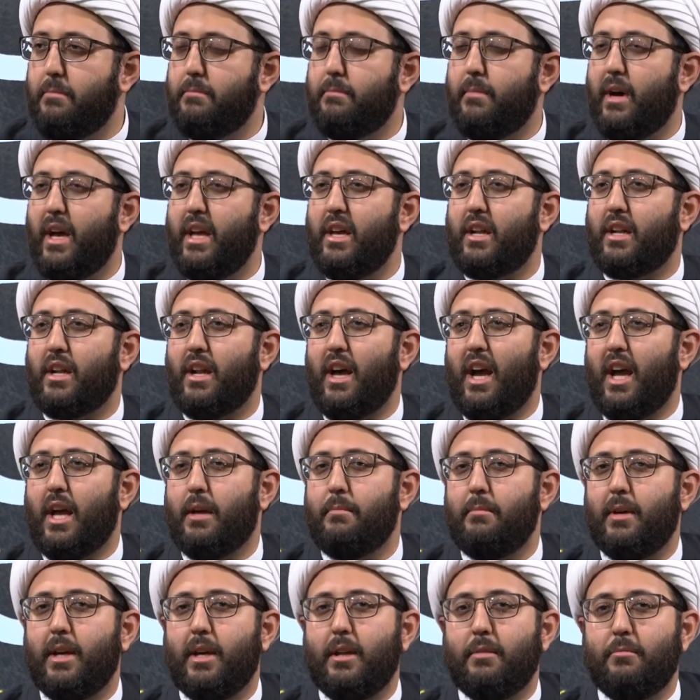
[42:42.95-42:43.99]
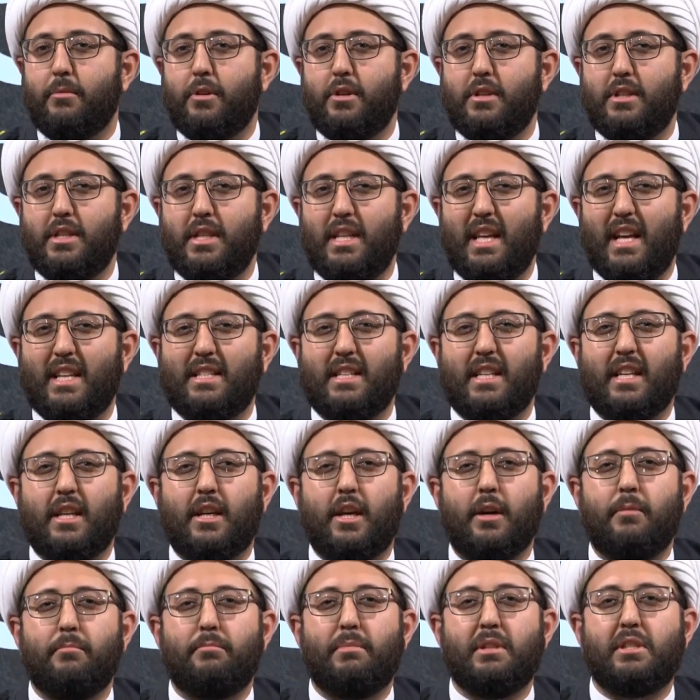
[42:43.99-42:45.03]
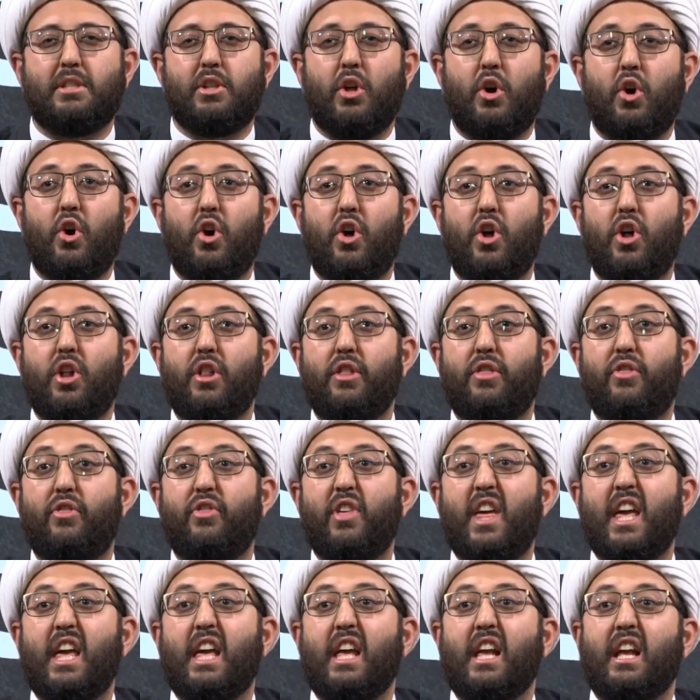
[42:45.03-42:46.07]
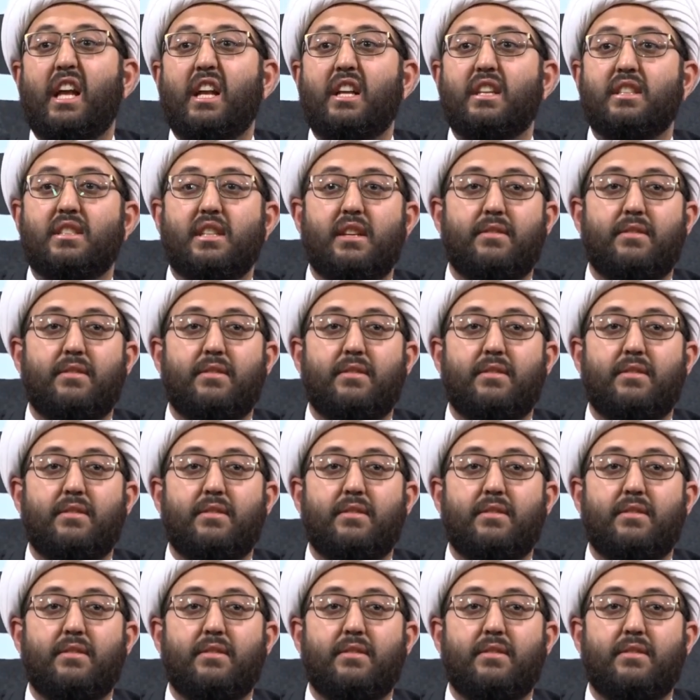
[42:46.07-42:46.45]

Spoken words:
My rahmah and mercy has encompassed all things.